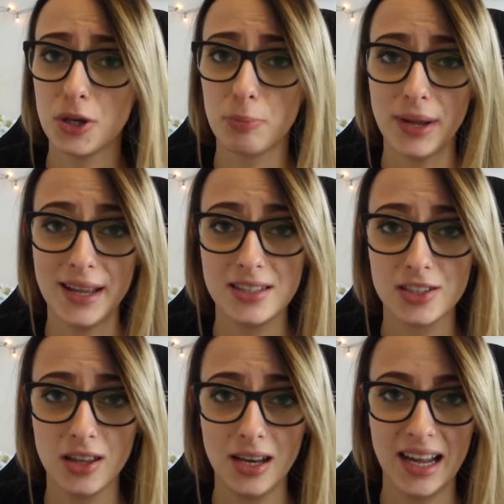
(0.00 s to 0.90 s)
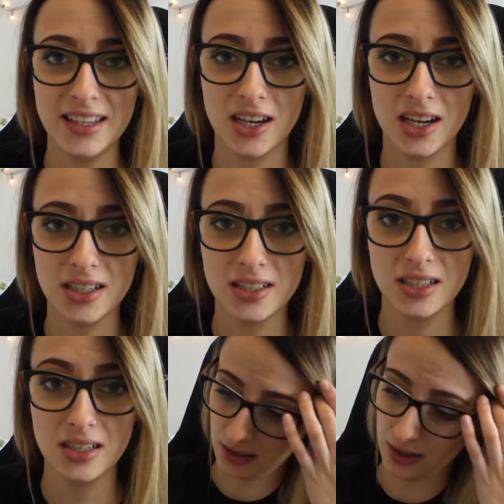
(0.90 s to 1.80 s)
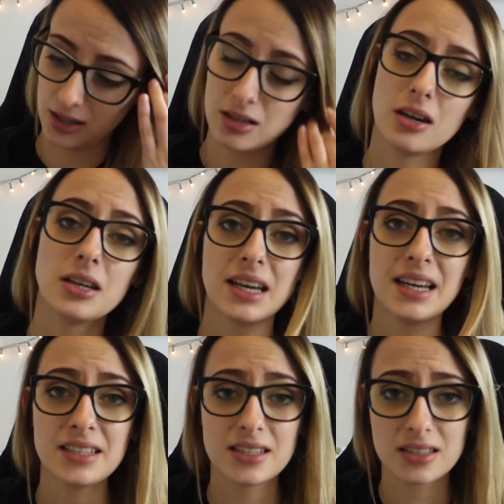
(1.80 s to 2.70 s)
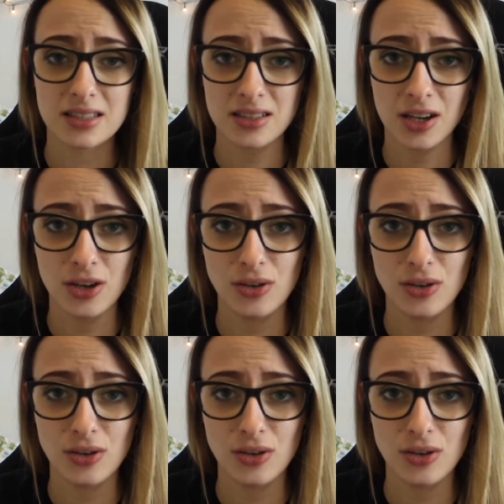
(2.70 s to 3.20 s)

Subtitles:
your pins on the lanyard? I guess so?